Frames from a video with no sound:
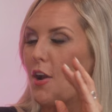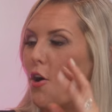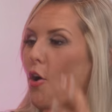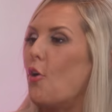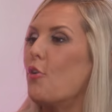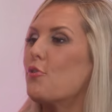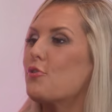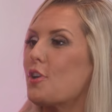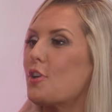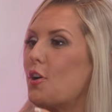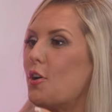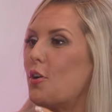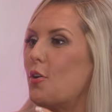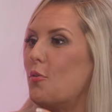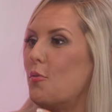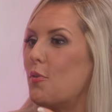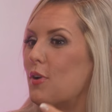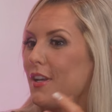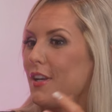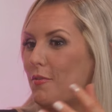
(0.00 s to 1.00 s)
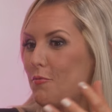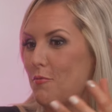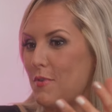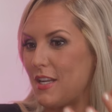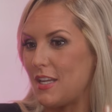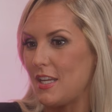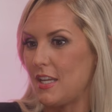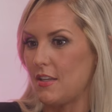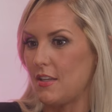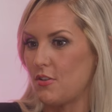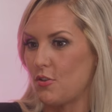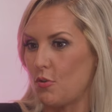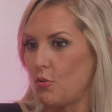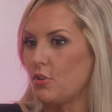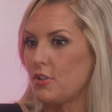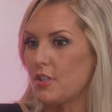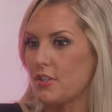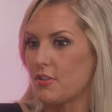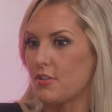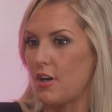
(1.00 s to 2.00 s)
also, when he
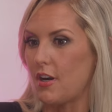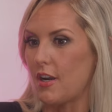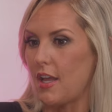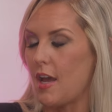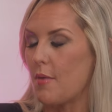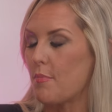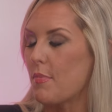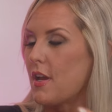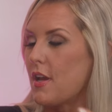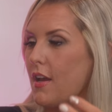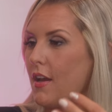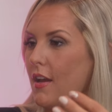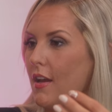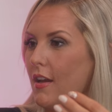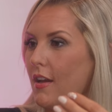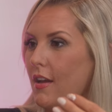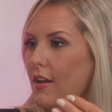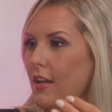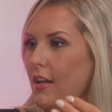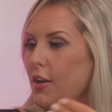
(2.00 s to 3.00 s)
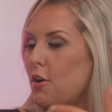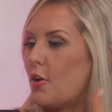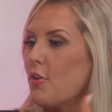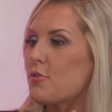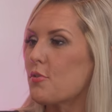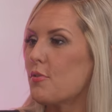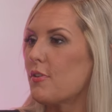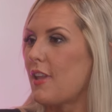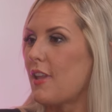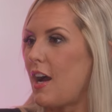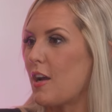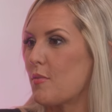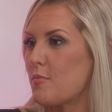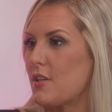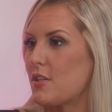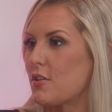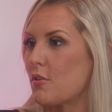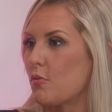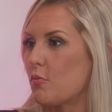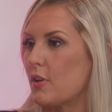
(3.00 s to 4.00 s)
sold the startup, it also allowed
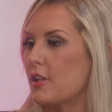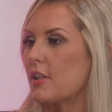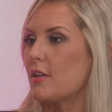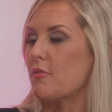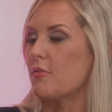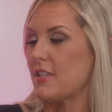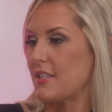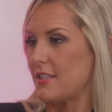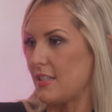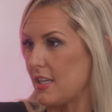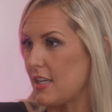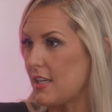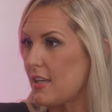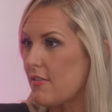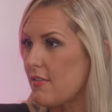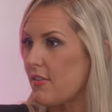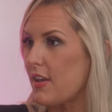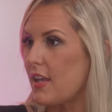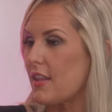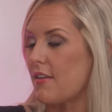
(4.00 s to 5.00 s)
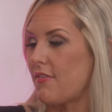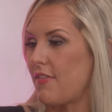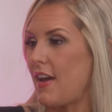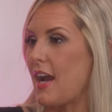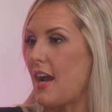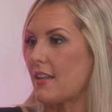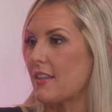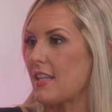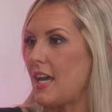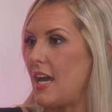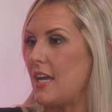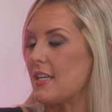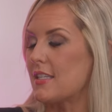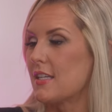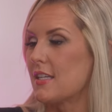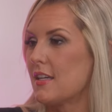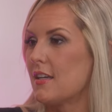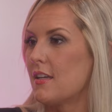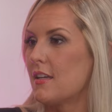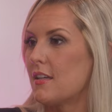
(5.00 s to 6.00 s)
me to really receive in the fact that
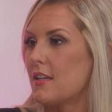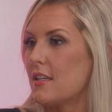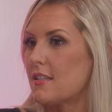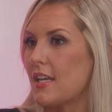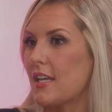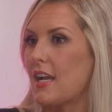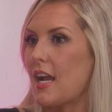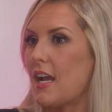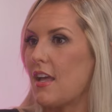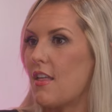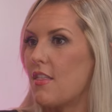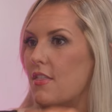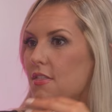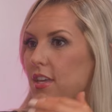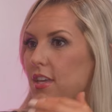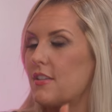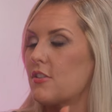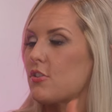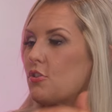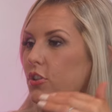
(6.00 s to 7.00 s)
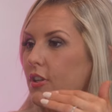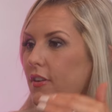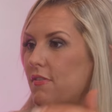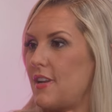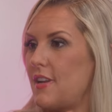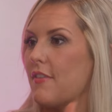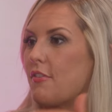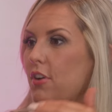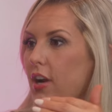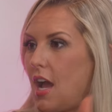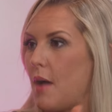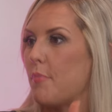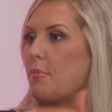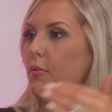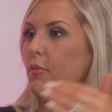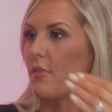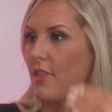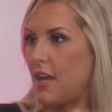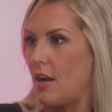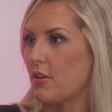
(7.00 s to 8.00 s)
he's like, this could have never
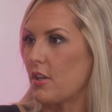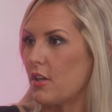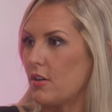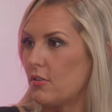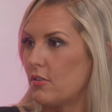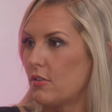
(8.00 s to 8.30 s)
happened without you.